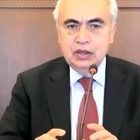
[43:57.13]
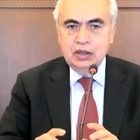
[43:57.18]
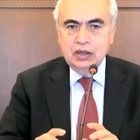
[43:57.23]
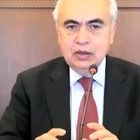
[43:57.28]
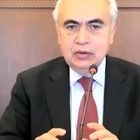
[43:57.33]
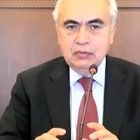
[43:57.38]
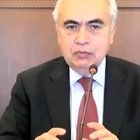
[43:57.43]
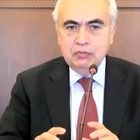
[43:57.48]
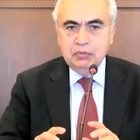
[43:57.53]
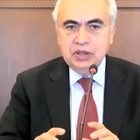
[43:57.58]

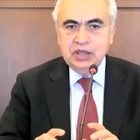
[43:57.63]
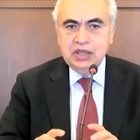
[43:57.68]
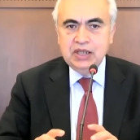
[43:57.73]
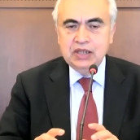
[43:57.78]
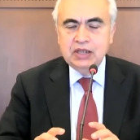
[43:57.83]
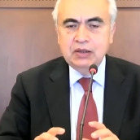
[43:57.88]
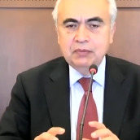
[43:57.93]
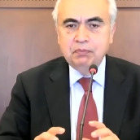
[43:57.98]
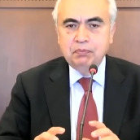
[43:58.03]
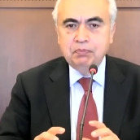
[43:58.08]
being
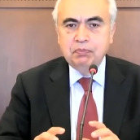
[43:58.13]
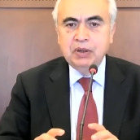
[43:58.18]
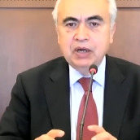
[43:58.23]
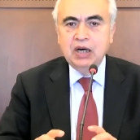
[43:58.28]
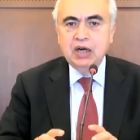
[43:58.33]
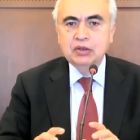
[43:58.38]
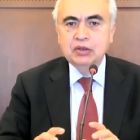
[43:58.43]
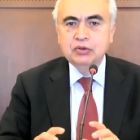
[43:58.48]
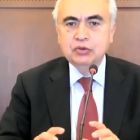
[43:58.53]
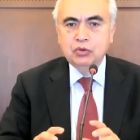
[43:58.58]
a
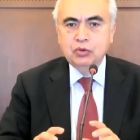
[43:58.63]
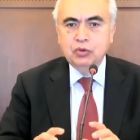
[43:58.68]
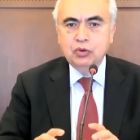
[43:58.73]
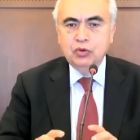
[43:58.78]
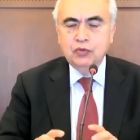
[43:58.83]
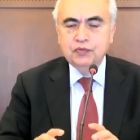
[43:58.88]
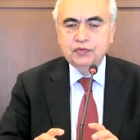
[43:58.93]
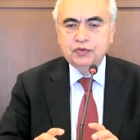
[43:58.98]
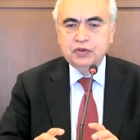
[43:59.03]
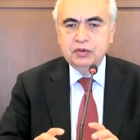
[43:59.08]
part
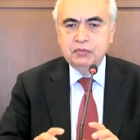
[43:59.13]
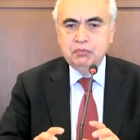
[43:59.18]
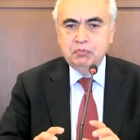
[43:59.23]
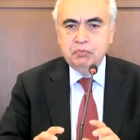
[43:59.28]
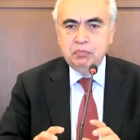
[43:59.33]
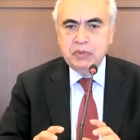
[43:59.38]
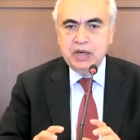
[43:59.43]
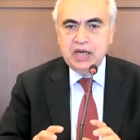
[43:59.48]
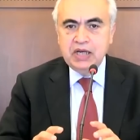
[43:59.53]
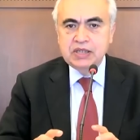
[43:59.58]
of the
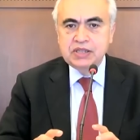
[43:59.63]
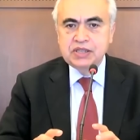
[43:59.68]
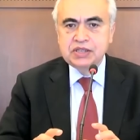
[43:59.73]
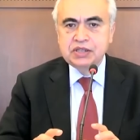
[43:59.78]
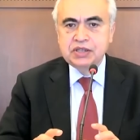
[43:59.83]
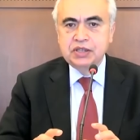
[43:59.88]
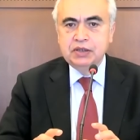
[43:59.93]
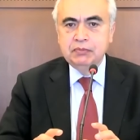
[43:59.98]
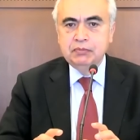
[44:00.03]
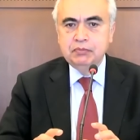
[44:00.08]

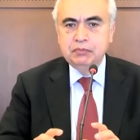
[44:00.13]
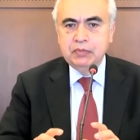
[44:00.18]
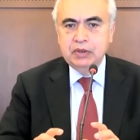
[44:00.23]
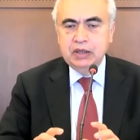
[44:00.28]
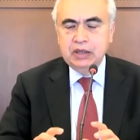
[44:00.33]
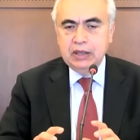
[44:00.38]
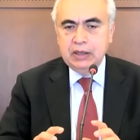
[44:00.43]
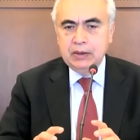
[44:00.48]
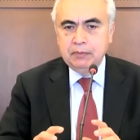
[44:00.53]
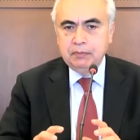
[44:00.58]
mainstream
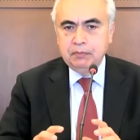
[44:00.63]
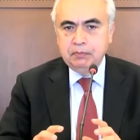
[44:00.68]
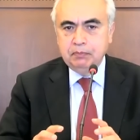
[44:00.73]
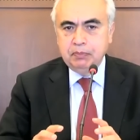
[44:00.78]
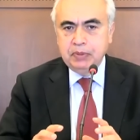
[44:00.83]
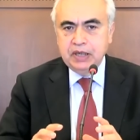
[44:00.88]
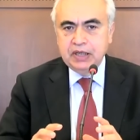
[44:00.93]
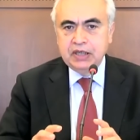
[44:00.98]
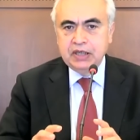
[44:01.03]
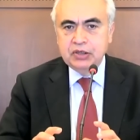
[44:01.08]

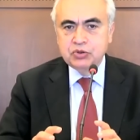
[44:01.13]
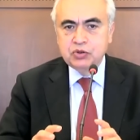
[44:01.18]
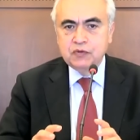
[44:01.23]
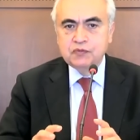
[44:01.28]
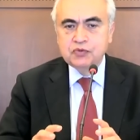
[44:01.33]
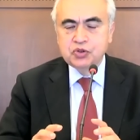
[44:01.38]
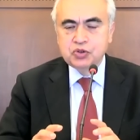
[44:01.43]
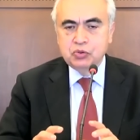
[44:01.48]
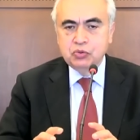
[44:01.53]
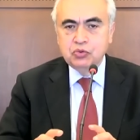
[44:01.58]
package of
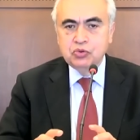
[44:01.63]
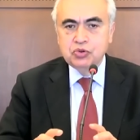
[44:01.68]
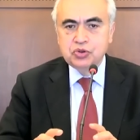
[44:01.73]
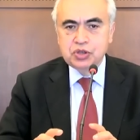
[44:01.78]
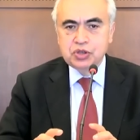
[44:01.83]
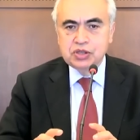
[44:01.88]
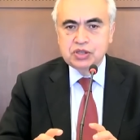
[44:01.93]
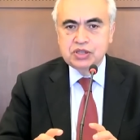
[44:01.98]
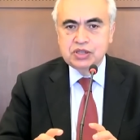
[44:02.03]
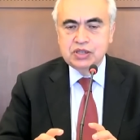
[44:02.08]

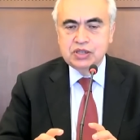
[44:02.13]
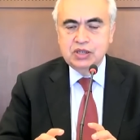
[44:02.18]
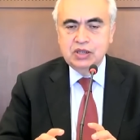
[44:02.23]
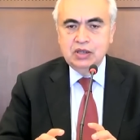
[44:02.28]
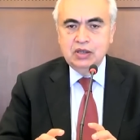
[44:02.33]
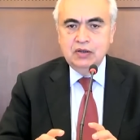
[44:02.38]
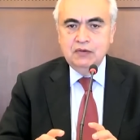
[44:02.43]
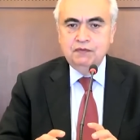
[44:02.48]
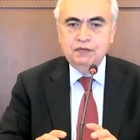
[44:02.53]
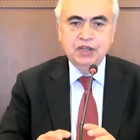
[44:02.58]
solutions,
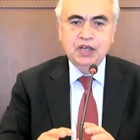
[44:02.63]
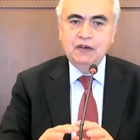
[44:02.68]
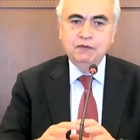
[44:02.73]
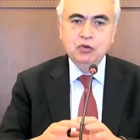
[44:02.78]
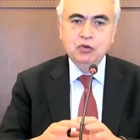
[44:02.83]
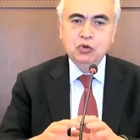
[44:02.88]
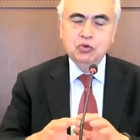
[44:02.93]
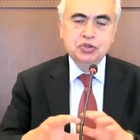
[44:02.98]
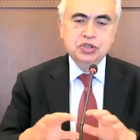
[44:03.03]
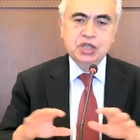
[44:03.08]
we have
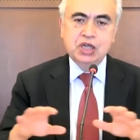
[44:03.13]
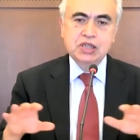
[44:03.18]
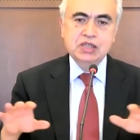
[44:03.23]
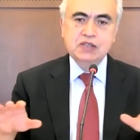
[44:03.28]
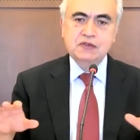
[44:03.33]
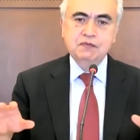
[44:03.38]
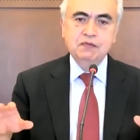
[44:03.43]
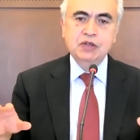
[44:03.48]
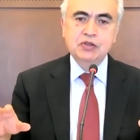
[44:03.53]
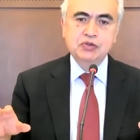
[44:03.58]
no chance
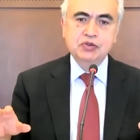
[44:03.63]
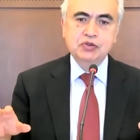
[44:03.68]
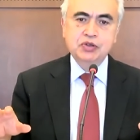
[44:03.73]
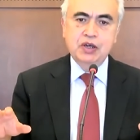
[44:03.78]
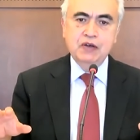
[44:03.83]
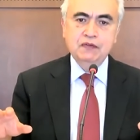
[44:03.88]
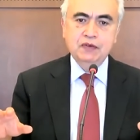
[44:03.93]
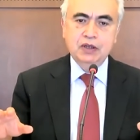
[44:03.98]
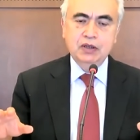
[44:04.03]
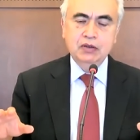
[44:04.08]

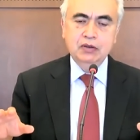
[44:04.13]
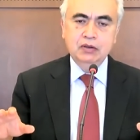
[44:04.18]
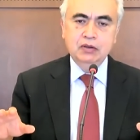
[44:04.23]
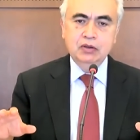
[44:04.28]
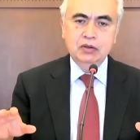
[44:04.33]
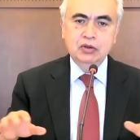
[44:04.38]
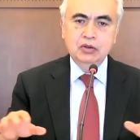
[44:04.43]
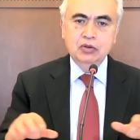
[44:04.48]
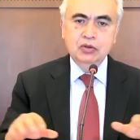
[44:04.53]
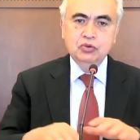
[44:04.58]
whatsoever
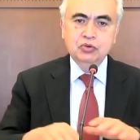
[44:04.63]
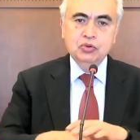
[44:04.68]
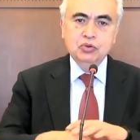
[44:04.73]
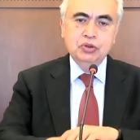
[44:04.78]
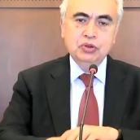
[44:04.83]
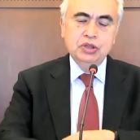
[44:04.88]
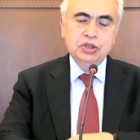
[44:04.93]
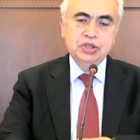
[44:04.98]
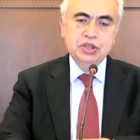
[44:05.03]
to reach our